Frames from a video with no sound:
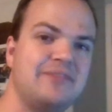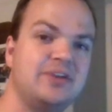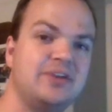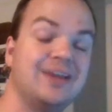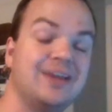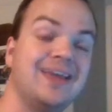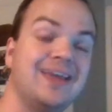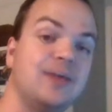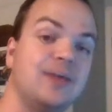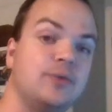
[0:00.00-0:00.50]

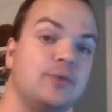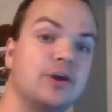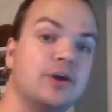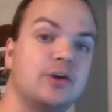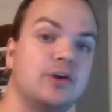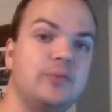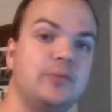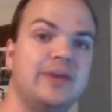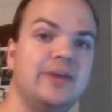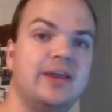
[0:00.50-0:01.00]
again, we are
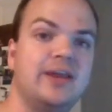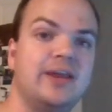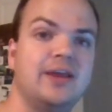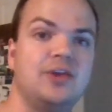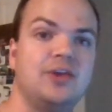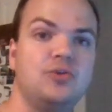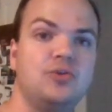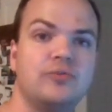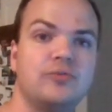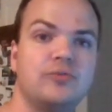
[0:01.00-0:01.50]
going to be getting
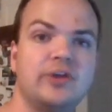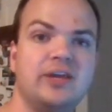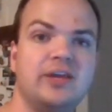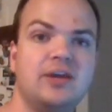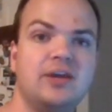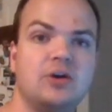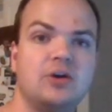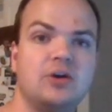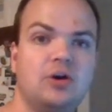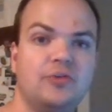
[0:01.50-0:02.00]
a new rookie
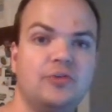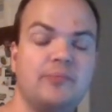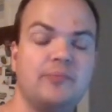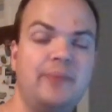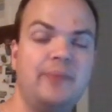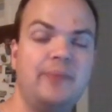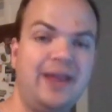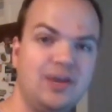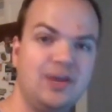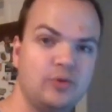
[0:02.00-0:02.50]
called
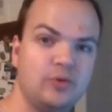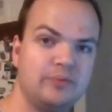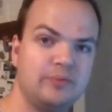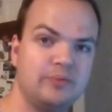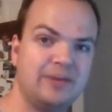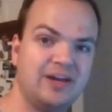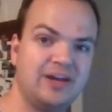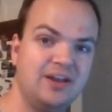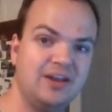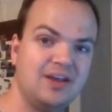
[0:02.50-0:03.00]

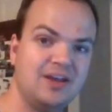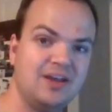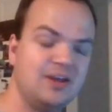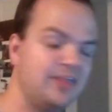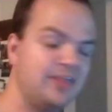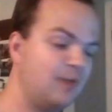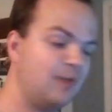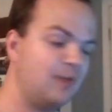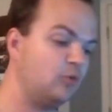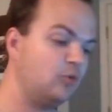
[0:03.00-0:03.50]
Penguinmon
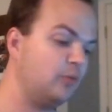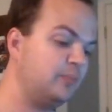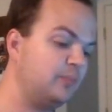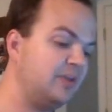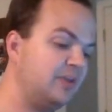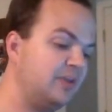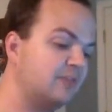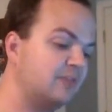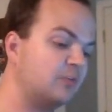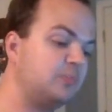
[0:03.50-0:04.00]
that will
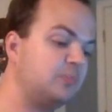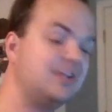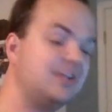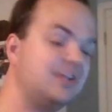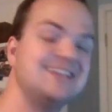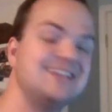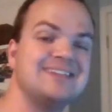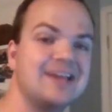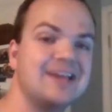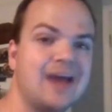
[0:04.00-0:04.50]
be
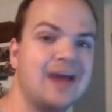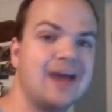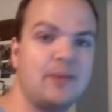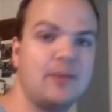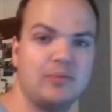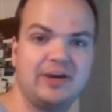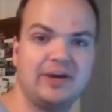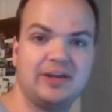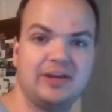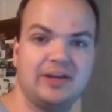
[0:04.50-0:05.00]
replacing
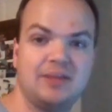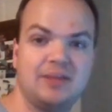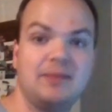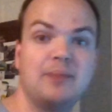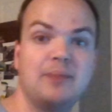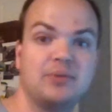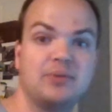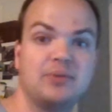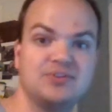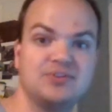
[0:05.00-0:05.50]
Gabumon in my
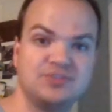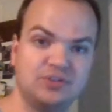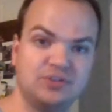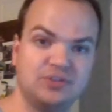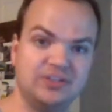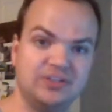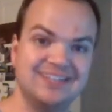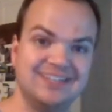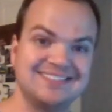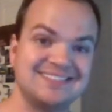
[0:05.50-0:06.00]
personal
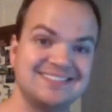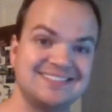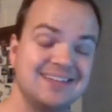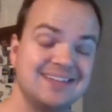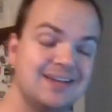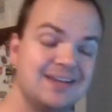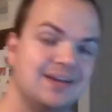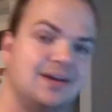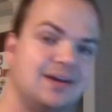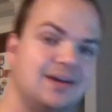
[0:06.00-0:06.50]
lists.
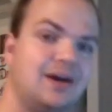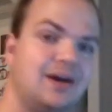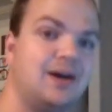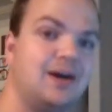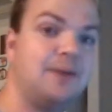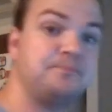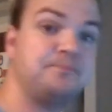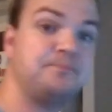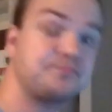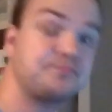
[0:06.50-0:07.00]

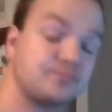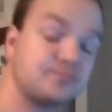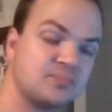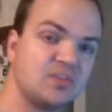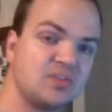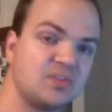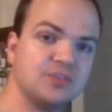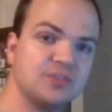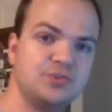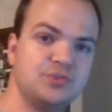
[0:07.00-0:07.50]

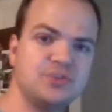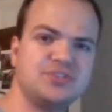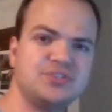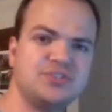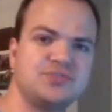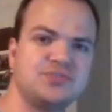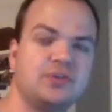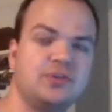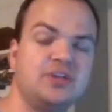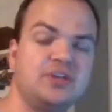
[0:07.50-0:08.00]
So this
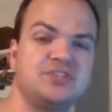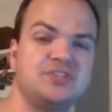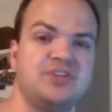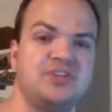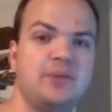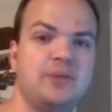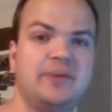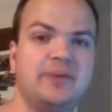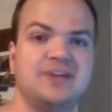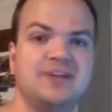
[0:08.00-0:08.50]
is really just
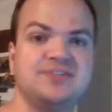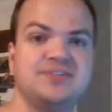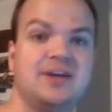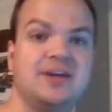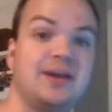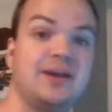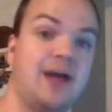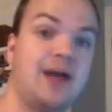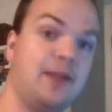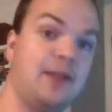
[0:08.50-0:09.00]
here because
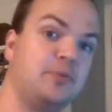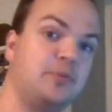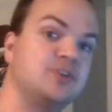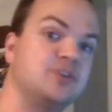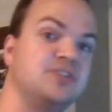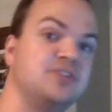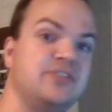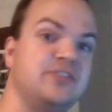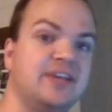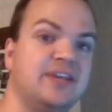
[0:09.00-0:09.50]
I
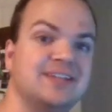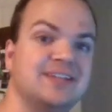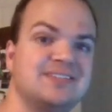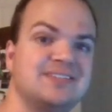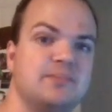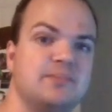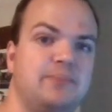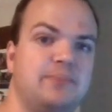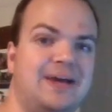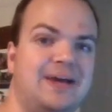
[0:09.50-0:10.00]
personally think it's
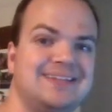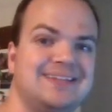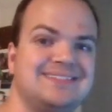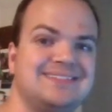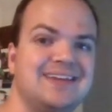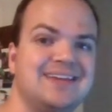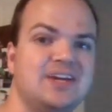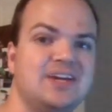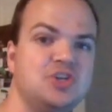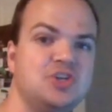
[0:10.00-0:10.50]
the best
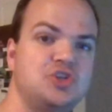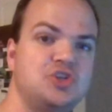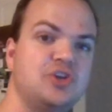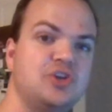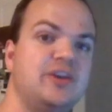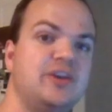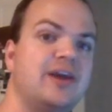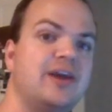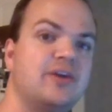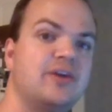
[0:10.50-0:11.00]

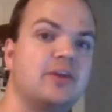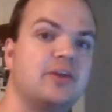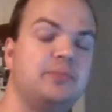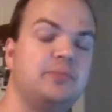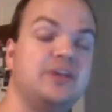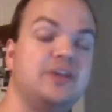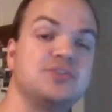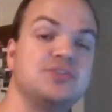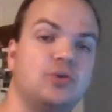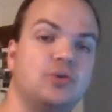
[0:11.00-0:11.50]
generic
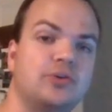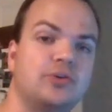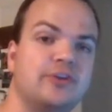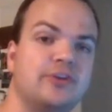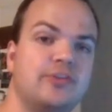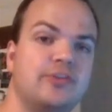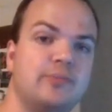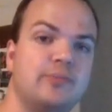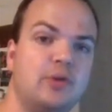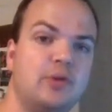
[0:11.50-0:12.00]
placeholder at
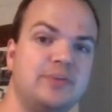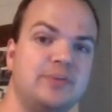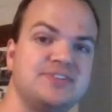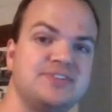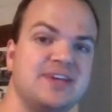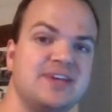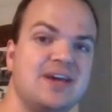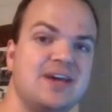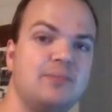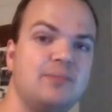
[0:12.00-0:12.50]
the moment,
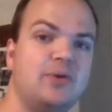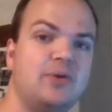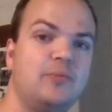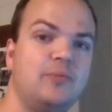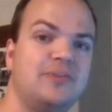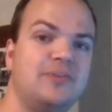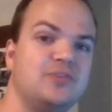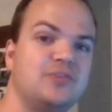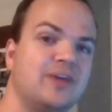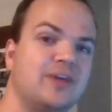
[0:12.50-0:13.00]
but
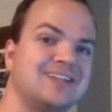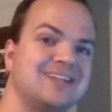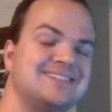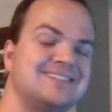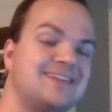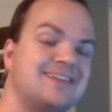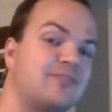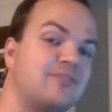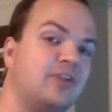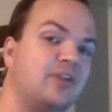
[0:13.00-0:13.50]
we've still got
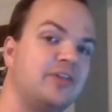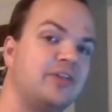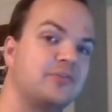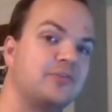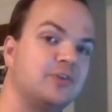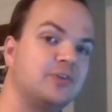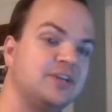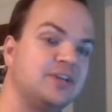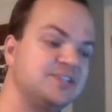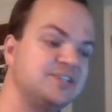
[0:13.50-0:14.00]
several other
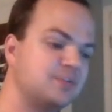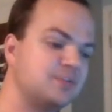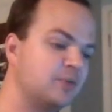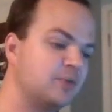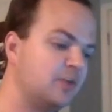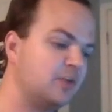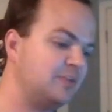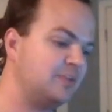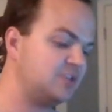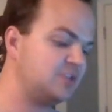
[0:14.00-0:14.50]
rookies that we're
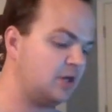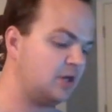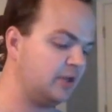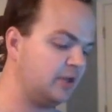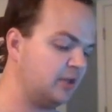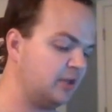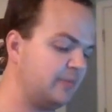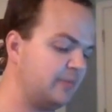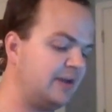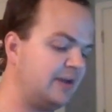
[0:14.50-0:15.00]
going to be
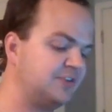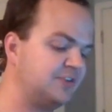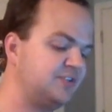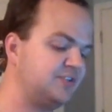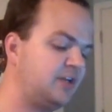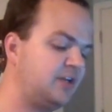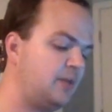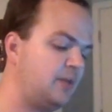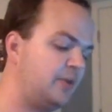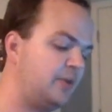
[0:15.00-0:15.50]
talking about.
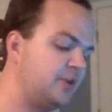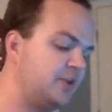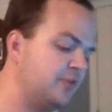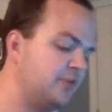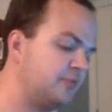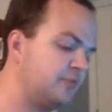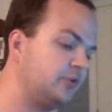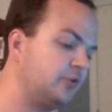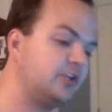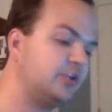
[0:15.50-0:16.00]
Another
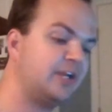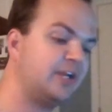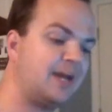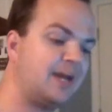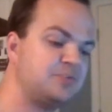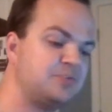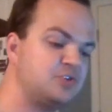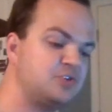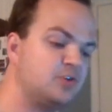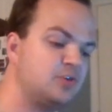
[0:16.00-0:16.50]
really good
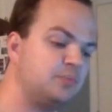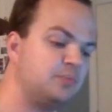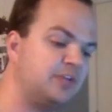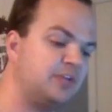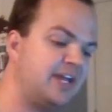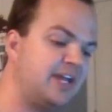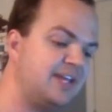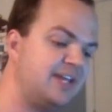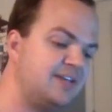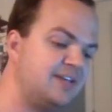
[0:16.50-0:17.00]
option you can
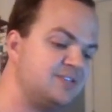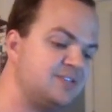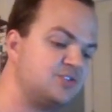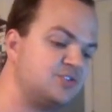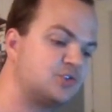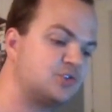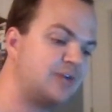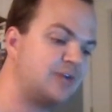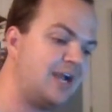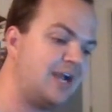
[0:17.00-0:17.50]
play is
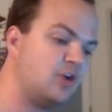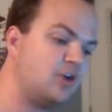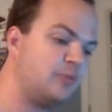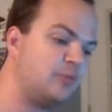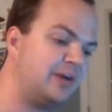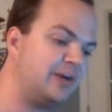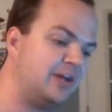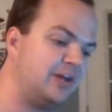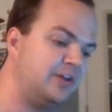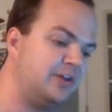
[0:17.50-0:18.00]

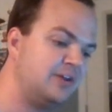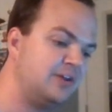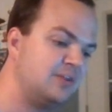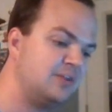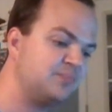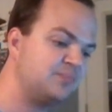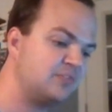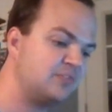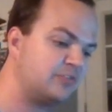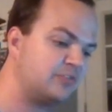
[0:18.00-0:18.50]
Dracomon
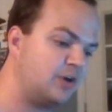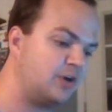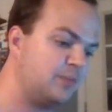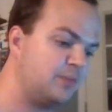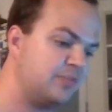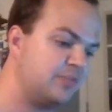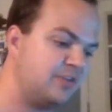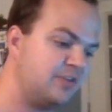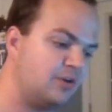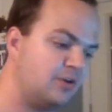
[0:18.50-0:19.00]

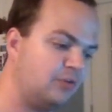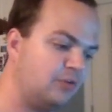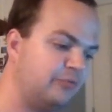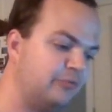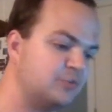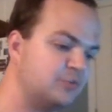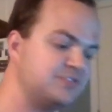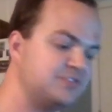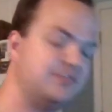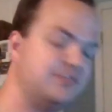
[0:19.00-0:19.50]
from the
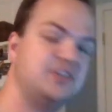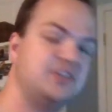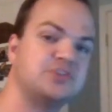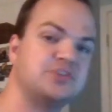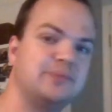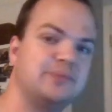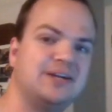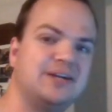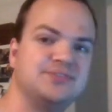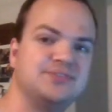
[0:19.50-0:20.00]
Ulforce
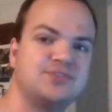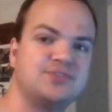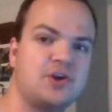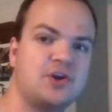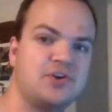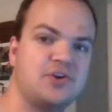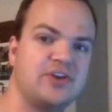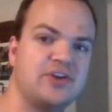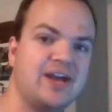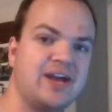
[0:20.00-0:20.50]
Aegisdramon
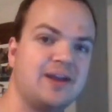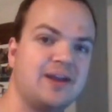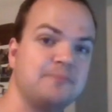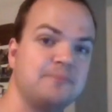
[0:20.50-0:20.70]
starter deck.